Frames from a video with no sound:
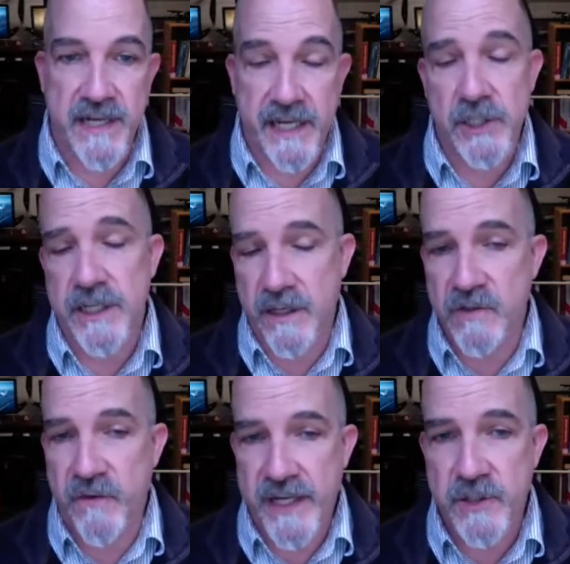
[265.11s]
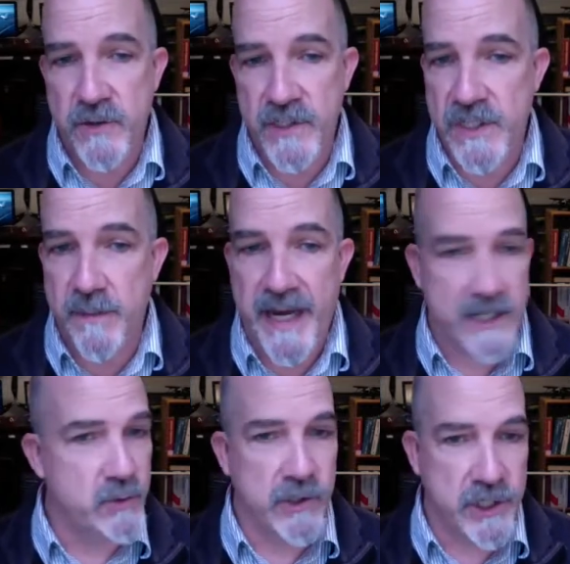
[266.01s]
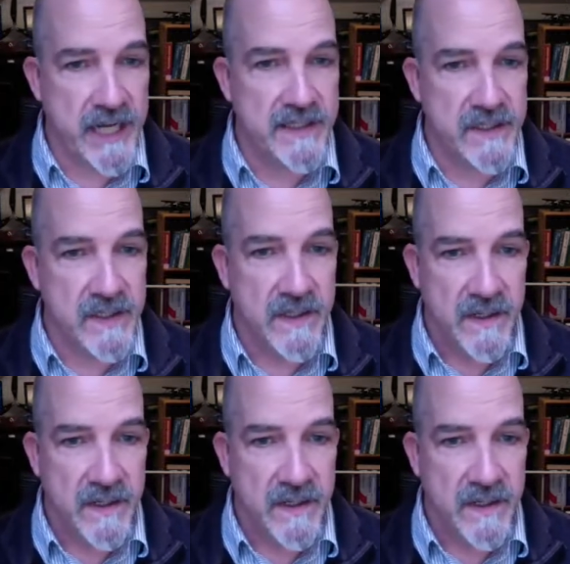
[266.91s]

Actually, it goes faster than some actual jets.